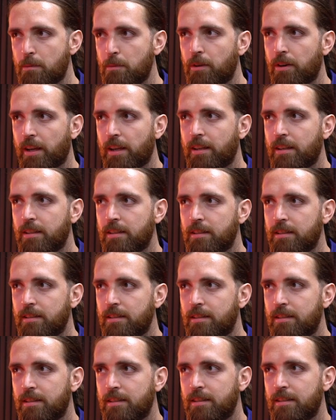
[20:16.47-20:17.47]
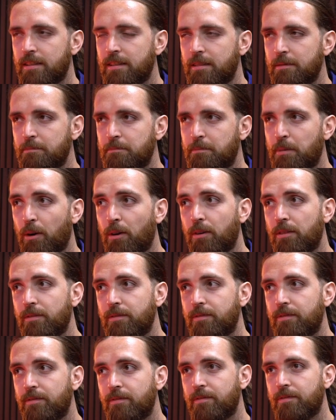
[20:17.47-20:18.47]
money.
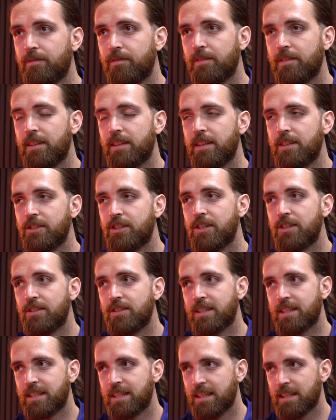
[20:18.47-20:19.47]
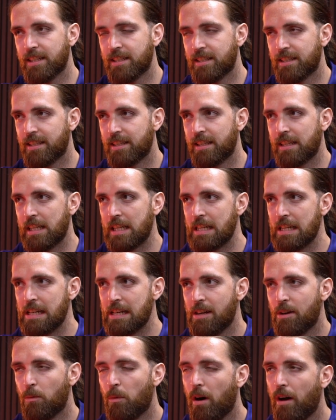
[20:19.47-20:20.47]
But she doesn't exist.
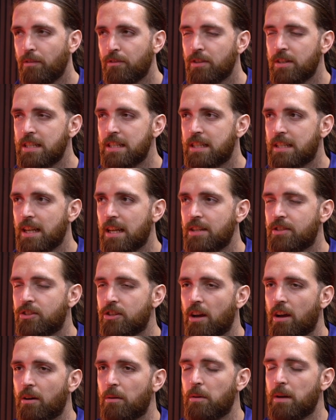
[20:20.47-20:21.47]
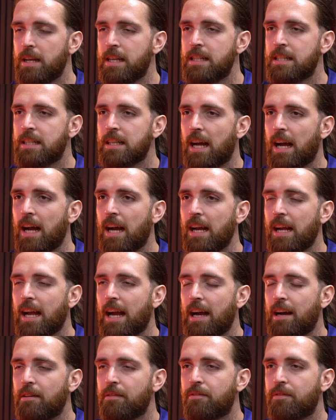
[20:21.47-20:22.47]
What I've done instead, Joe, is I
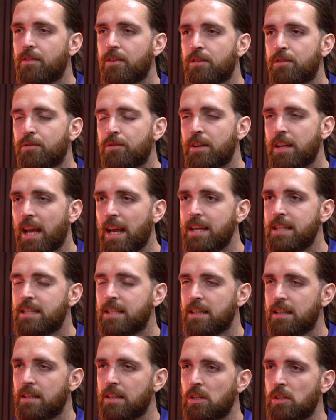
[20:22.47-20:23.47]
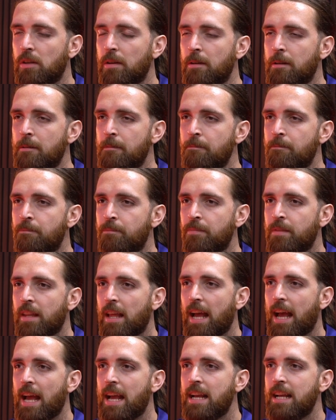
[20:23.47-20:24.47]
have created
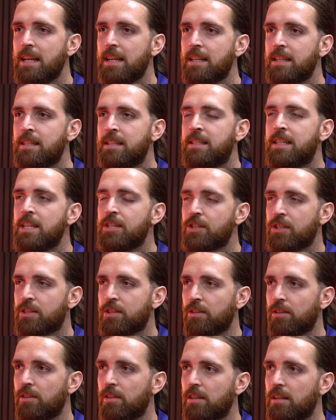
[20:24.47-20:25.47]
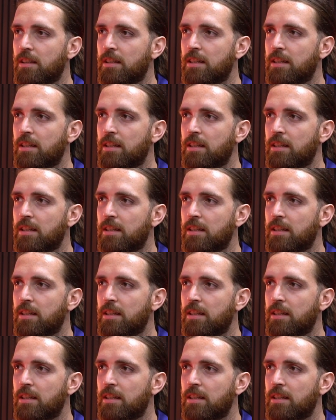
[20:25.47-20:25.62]
a digital